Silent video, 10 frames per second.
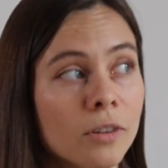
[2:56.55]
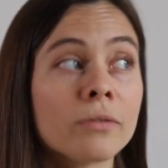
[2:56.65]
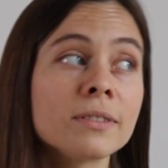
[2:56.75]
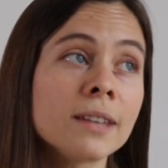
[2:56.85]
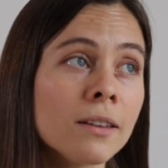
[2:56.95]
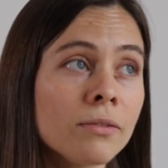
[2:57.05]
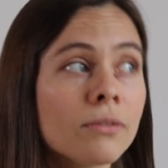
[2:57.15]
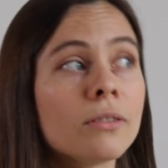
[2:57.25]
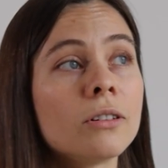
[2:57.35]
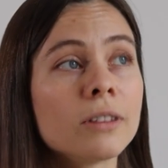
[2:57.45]
of
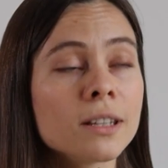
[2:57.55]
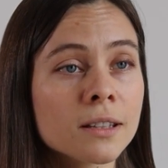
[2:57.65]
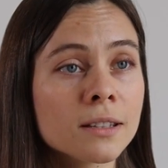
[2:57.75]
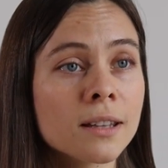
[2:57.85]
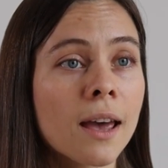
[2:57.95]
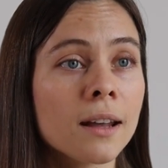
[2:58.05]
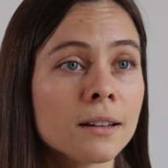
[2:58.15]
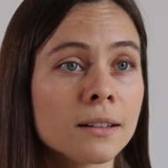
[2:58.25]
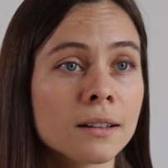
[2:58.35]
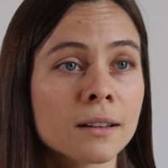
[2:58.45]
safe reasons
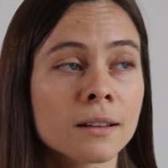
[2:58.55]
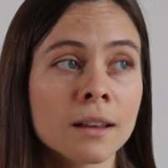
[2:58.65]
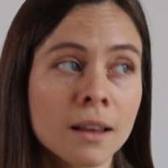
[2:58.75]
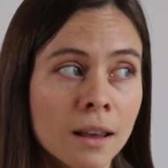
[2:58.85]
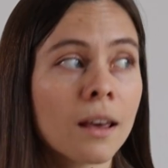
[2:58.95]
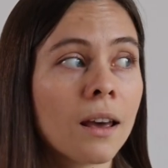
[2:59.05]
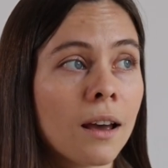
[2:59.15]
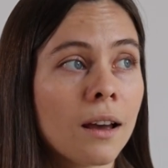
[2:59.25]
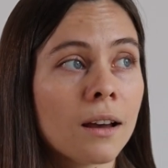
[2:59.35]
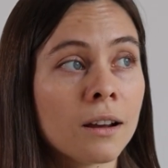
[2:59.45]
and uh,
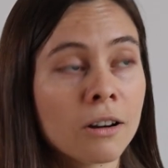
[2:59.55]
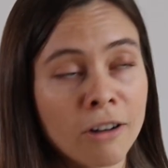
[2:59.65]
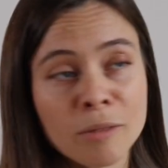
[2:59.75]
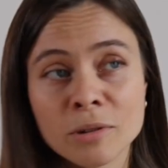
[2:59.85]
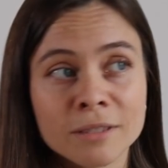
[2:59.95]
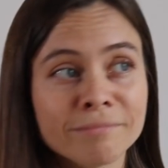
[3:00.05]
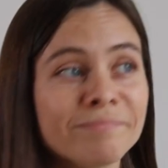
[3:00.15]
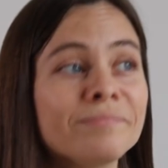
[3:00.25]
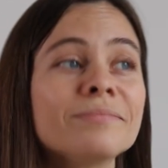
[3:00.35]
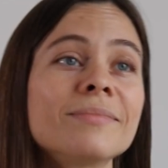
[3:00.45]
uh corruption.
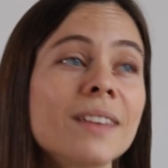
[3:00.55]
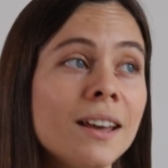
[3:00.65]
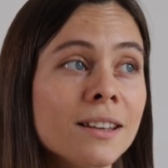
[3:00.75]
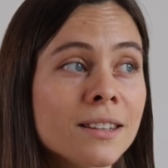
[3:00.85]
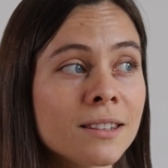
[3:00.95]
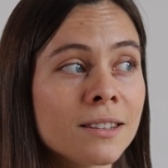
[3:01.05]
Uh,